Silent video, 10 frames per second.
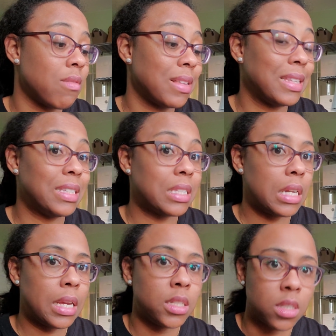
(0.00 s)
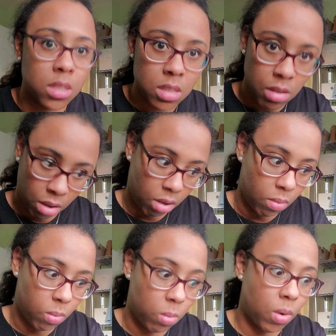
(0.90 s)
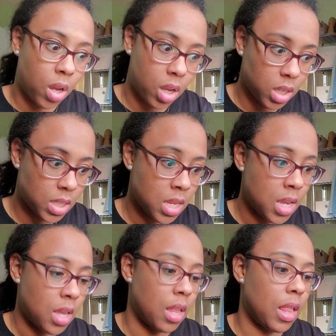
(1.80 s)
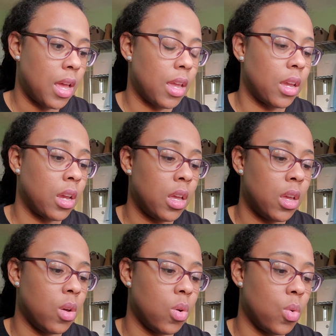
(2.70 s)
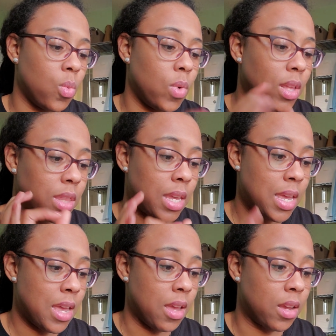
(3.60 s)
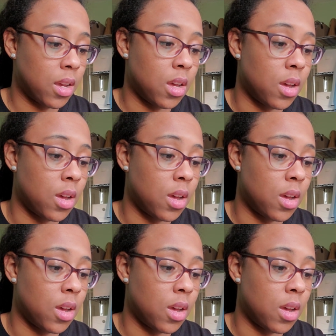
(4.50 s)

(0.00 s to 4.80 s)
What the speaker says: releasing agent. What? Like, what the heck?